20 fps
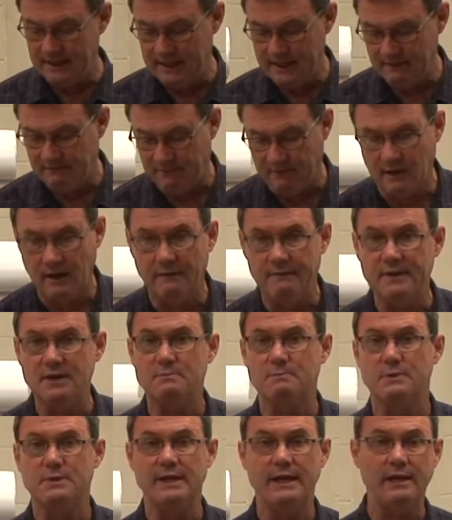different on this
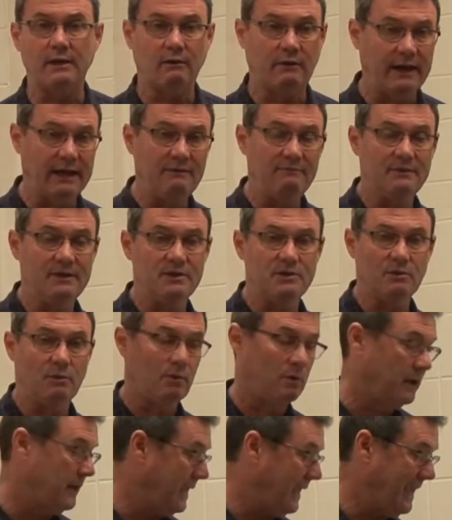particular
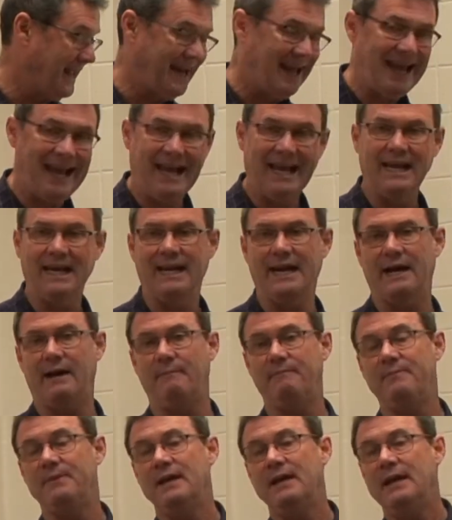inventory and
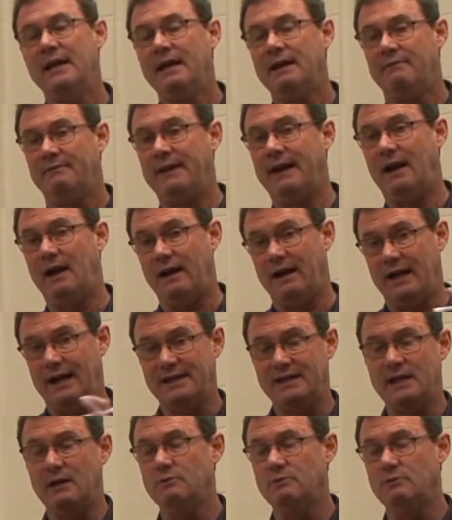handout than I